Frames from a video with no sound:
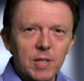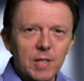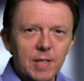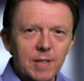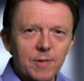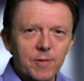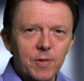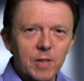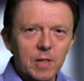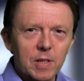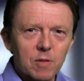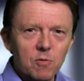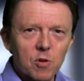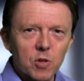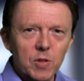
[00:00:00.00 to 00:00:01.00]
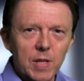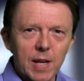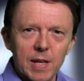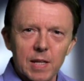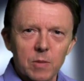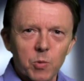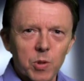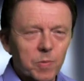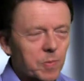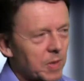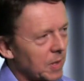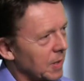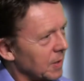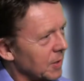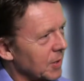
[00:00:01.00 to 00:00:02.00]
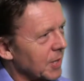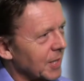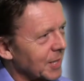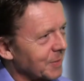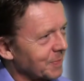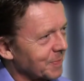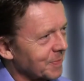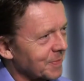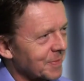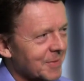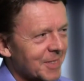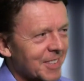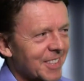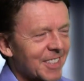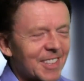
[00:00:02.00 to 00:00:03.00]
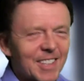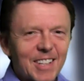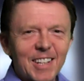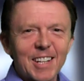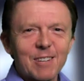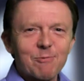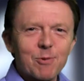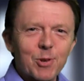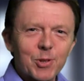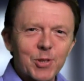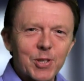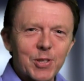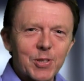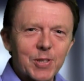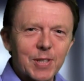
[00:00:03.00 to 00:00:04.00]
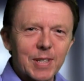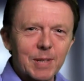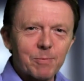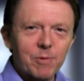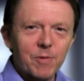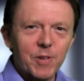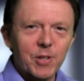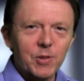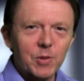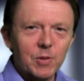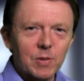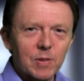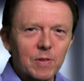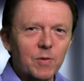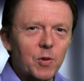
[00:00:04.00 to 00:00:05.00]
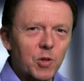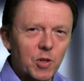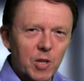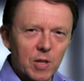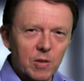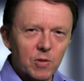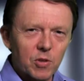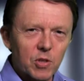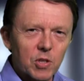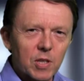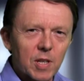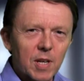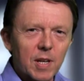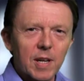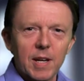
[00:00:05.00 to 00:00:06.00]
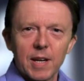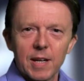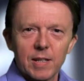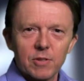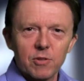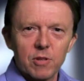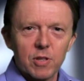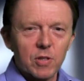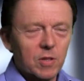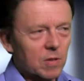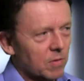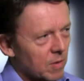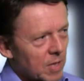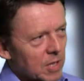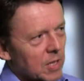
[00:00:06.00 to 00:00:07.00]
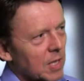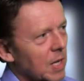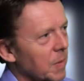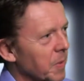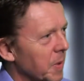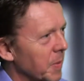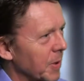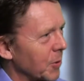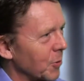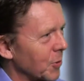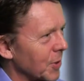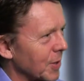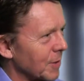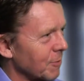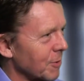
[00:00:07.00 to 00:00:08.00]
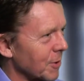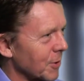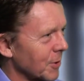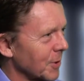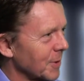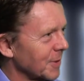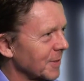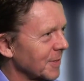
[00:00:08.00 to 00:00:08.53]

to have Ros Adler with me today. Ros is a professional voice coach, actress. Tell us a little bit about yourself, Ros.